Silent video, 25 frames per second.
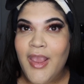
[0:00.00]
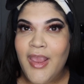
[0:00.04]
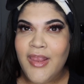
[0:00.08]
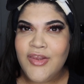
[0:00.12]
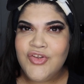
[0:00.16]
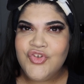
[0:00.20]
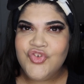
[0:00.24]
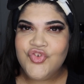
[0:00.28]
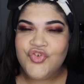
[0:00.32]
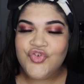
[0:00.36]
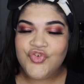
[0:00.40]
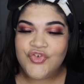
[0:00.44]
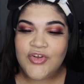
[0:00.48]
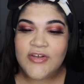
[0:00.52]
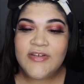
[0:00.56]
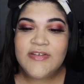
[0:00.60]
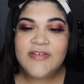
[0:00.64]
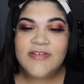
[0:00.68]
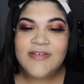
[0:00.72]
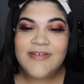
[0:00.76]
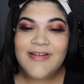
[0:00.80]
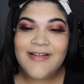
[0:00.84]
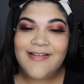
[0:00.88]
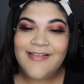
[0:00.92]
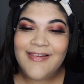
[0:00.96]
It's
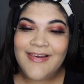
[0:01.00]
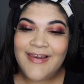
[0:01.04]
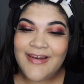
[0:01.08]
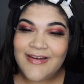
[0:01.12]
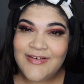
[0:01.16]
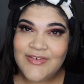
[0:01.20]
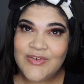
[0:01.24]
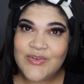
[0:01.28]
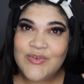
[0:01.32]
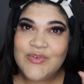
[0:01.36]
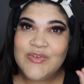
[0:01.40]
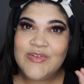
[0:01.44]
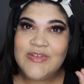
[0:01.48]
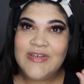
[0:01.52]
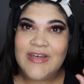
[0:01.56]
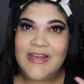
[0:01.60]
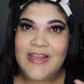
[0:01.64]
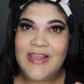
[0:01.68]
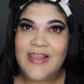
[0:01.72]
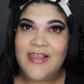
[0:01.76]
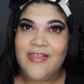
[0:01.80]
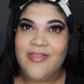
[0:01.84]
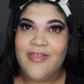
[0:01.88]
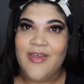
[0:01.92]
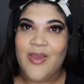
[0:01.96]
just a little
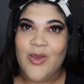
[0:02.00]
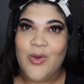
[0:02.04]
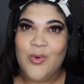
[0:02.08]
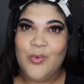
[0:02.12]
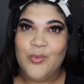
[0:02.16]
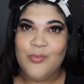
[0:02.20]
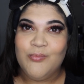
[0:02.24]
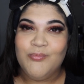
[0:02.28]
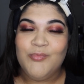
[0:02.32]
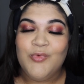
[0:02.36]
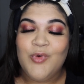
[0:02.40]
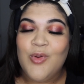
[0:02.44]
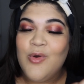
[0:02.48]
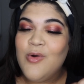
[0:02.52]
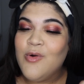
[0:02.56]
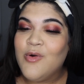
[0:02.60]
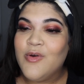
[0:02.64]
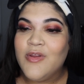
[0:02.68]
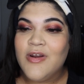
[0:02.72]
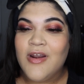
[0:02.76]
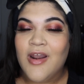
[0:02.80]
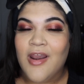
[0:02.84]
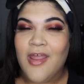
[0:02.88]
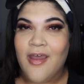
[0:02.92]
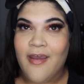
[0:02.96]
sticky though, not
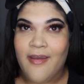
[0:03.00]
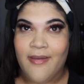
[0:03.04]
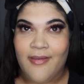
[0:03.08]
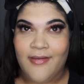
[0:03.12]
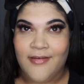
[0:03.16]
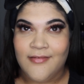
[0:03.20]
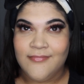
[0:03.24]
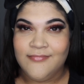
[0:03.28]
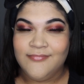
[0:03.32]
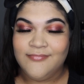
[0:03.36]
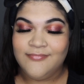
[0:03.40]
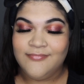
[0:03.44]
gonna lie.